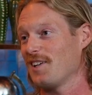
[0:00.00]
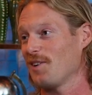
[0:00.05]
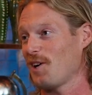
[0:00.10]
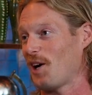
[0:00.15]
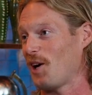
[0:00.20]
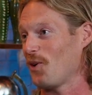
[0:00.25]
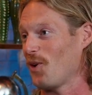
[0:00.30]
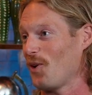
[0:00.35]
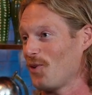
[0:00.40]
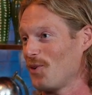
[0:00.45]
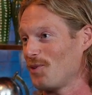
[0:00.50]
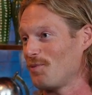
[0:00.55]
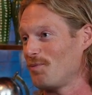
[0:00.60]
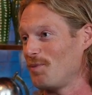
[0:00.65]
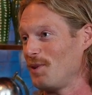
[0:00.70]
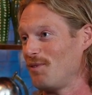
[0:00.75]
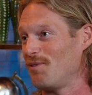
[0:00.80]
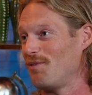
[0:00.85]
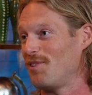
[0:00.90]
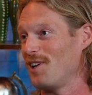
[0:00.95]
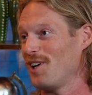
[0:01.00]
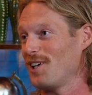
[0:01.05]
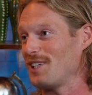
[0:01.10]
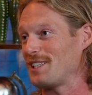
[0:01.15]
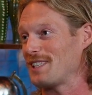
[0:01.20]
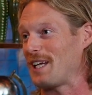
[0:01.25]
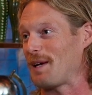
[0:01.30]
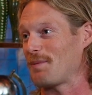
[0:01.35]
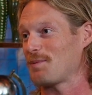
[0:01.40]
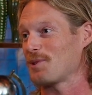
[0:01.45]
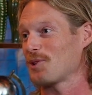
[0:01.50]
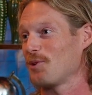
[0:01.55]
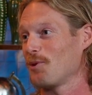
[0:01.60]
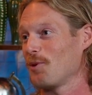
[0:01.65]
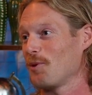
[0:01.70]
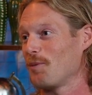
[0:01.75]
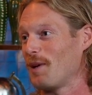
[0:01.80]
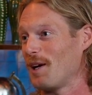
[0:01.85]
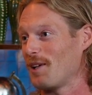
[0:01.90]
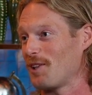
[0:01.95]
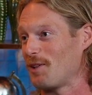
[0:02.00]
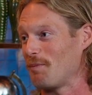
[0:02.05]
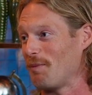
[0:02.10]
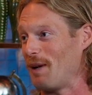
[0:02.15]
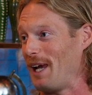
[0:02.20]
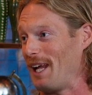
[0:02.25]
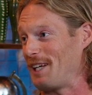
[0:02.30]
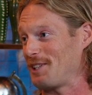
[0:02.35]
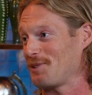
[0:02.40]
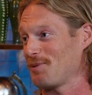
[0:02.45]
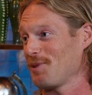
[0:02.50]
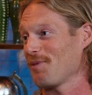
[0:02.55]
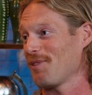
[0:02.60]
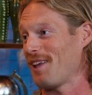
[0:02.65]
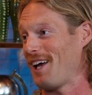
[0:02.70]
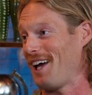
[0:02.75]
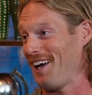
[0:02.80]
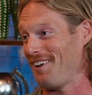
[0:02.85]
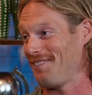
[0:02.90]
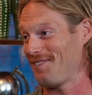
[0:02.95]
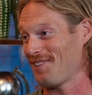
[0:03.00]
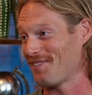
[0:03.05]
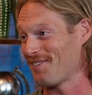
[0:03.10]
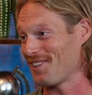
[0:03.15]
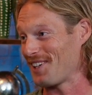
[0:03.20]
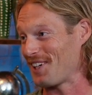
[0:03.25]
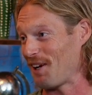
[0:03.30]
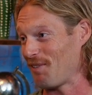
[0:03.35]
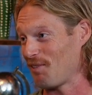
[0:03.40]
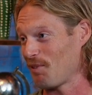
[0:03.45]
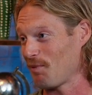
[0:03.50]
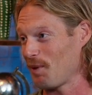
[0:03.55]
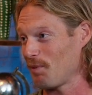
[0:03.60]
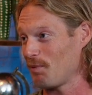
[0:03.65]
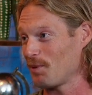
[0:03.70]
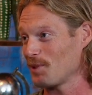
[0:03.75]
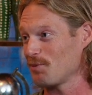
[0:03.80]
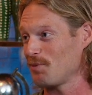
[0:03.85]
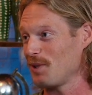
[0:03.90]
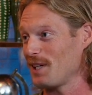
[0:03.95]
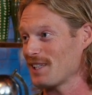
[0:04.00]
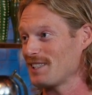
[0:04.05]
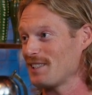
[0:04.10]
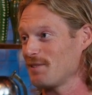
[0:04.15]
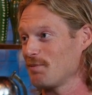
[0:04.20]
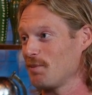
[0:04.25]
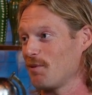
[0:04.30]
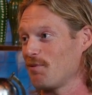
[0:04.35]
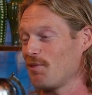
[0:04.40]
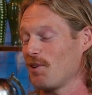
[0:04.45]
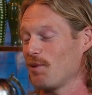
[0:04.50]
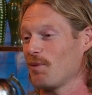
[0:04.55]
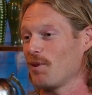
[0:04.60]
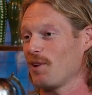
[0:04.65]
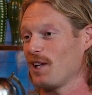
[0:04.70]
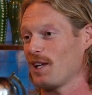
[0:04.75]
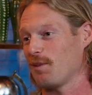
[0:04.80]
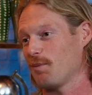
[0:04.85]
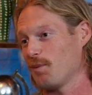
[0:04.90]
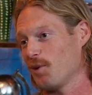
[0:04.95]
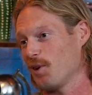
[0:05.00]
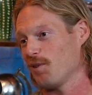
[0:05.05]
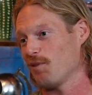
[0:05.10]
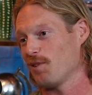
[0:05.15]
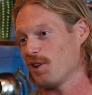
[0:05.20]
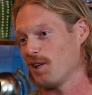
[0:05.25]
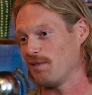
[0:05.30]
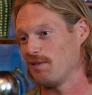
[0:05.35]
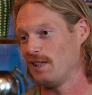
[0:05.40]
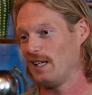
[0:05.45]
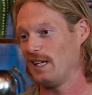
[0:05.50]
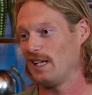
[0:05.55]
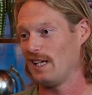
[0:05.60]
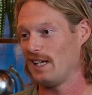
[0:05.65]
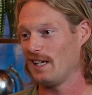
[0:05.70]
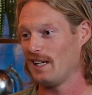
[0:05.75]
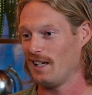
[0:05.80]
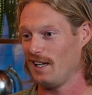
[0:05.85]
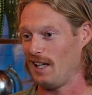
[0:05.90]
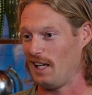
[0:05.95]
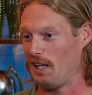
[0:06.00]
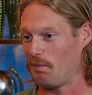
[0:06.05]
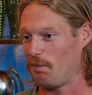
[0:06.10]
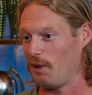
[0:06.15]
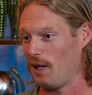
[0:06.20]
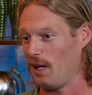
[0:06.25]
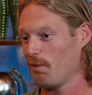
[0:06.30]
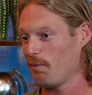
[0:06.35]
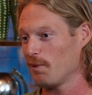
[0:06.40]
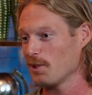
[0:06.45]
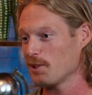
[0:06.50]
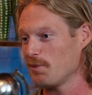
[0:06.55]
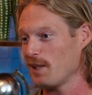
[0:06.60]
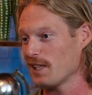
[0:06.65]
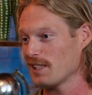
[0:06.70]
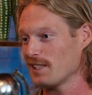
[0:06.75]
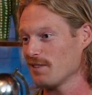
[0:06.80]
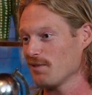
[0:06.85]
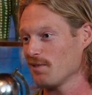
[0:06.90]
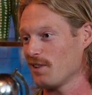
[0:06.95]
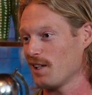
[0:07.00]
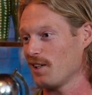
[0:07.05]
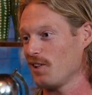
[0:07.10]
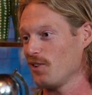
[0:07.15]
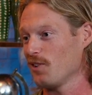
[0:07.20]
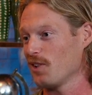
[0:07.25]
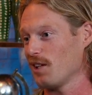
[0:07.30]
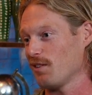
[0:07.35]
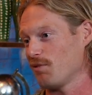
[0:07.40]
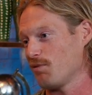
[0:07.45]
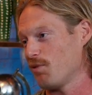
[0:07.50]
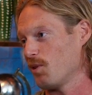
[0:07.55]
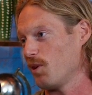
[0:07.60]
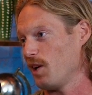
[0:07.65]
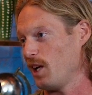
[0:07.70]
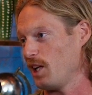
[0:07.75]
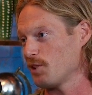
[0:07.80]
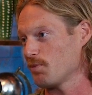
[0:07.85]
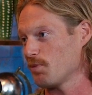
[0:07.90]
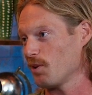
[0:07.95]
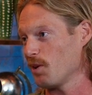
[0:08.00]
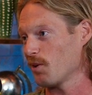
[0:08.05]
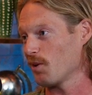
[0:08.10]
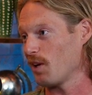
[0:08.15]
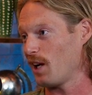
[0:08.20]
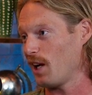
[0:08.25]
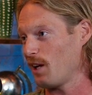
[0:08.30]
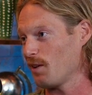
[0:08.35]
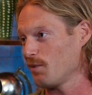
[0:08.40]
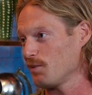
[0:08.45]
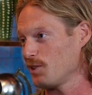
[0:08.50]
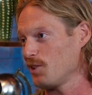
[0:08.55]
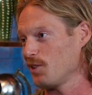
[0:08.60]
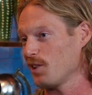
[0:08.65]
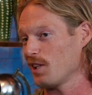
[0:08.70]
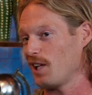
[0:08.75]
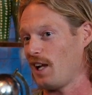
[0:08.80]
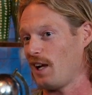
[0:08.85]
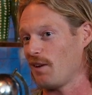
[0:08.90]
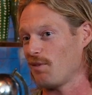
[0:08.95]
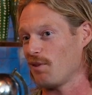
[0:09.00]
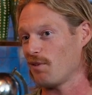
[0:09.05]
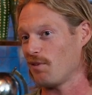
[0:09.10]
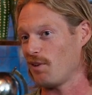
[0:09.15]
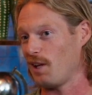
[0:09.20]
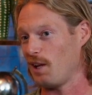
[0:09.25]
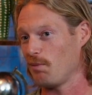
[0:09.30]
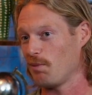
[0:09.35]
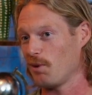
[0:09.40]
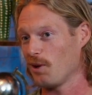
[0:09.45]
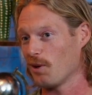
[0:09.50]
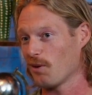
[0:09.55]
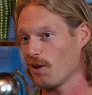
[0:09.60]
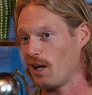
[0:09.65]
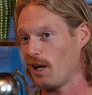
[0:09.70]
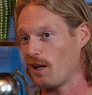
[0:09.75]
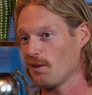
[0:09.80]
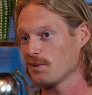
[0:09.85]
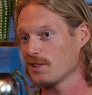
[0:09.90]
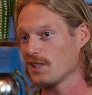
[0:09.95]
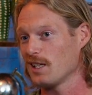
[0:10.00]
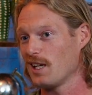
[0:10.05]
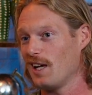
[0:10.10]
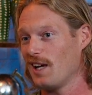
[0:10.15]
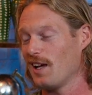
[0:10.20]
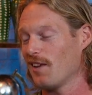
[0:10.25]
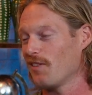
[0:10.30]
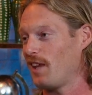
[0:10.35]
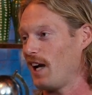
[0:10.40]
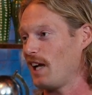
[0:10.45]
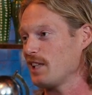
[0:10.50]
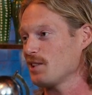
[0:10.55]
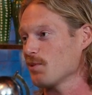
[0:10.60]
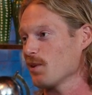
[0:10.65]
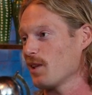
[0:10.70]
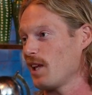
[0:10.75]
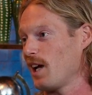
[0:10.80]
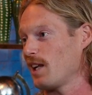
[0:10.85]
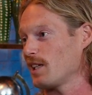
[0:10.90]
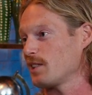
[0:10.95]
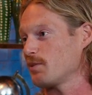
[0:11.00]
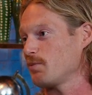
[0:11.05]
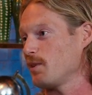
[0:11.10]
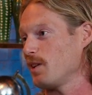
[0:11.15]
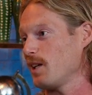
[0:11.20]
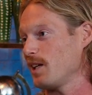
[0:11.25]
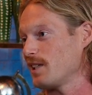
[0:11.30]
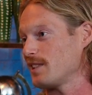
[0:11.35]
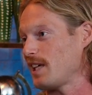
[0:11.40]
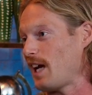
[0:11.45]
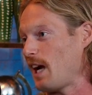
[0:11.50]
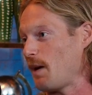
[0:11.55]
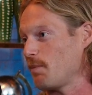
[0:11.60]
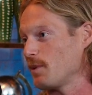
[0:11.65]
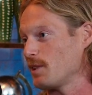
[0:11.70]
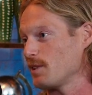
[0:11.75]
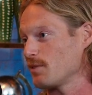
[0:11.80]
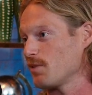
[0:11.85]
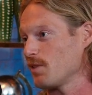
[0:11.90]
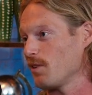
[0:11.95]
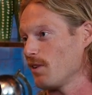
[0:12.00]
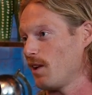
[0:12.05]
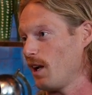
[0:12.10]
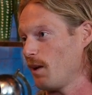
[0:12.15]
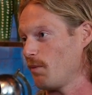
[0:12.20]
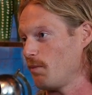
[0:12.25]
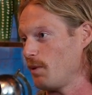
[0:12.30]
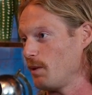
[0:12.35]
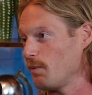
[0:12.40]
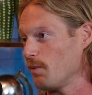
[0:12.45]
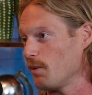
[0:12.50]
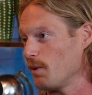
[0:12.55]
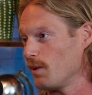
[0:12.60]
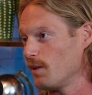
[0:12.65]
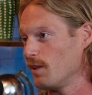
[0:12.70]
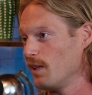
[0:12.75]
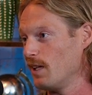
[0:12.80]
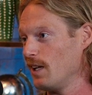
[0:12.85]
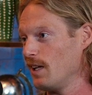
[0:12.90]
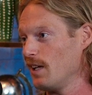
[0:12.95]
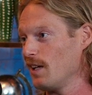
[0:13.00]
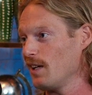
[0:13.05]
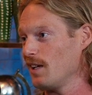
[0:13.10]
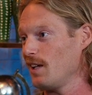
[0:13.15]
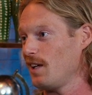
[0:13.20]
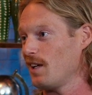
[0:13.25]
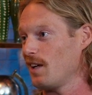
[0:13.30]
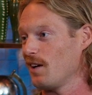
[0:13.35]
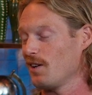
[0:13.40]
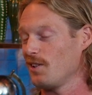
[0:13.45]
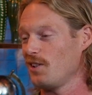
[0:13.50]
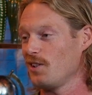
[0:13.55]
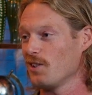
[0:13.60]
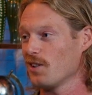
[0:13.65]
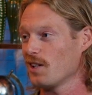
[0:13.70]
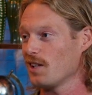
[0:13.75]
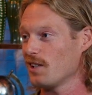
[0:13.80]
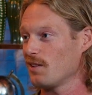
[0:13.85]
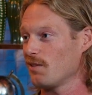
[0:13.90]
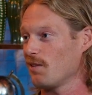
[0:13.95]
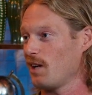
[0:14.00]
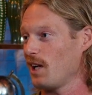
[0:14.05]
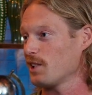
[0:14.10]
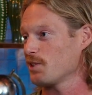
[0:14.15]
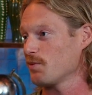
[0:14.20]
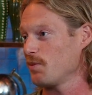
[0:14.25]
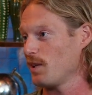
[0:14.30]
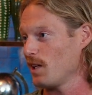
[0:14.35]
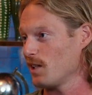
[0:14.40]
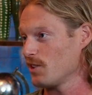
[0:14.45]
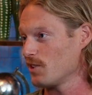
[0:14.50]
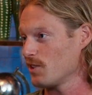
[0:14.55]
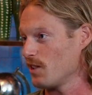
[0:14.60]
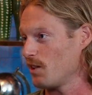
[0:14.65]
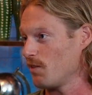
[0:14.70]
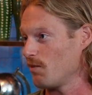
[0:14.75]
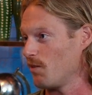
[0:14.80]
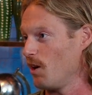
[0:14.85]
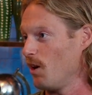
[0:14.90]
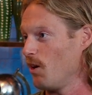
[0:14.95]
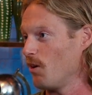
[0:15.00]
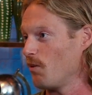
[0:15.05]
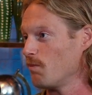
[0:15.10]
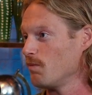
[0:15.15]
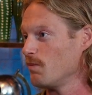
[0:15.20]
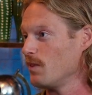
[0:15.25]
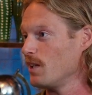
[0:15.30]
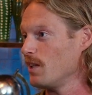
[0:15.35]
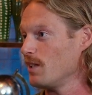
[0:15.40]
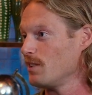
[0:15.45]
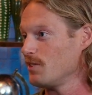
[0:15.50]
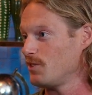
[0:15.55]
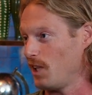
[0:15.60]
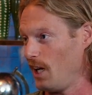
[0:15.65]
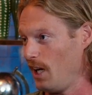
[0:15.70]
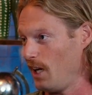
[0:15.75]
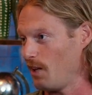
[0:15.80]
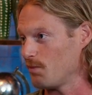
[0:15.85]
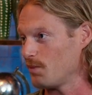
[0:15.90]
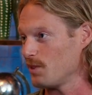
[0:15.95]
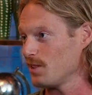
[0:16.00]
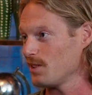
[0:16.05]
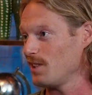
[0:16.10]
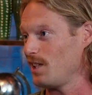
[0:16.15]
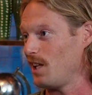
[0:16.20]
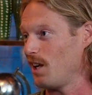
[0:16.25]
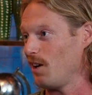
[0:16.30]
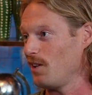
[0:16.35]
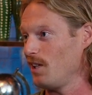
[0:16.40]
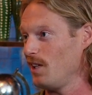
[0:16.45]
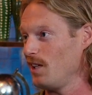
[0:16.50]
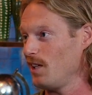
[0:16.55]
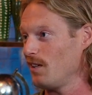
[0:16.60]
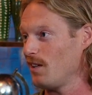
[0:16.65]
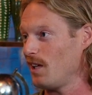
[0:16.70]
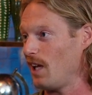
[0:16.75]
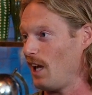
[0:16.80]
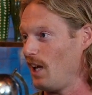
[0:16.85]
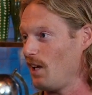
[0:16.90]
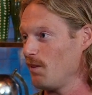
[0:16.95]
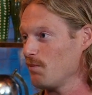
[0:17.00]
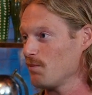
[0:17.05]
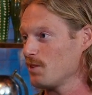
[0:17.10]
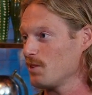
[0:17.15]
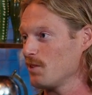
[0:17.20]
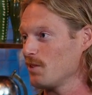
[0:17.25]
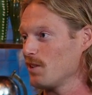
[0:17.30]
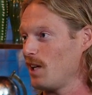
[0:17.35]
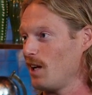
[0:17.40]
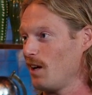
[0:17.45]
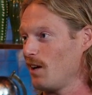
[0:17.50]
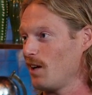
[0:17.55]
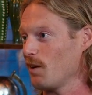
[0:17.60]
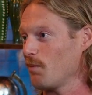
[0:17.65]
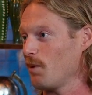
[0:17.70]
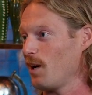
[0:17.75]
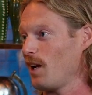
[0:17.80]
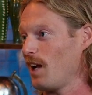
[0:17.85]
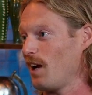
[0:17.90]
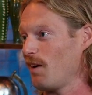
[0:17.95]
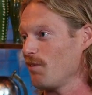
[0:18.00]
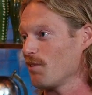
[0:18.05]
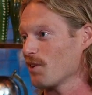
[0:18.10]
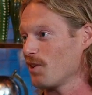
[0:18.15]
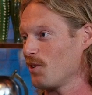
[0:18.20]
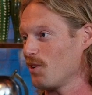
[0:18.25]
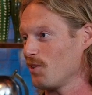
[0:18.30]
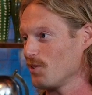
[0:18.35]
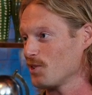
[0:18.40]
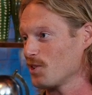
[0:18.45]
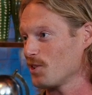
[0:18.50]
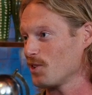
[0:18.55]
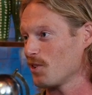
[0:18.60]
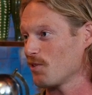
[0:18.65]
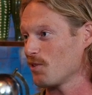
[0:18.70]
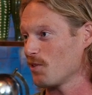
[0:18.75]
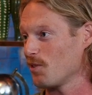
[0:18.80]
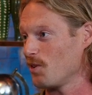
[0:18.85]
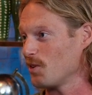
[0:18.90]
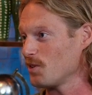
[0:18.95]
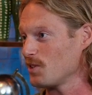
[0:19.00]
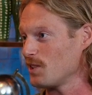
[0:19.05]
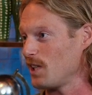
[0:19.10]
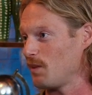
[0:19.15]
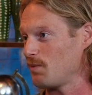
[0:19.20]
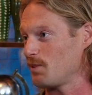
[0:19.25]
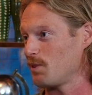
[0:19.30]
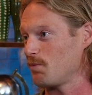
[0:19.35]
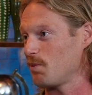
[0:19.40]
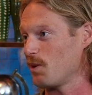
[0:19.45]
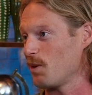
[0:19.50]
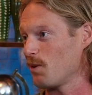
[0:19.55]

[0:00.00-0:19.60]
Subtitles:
I would be very skeptical about the management of that from a government perspective, but from a more of a independent perspective, like you look at 4-H programs, you look at FFA programs, that's where that experience happens for a lot of people. You look at the ranch manager at Rome, James, he came to caring about agriculture through those types of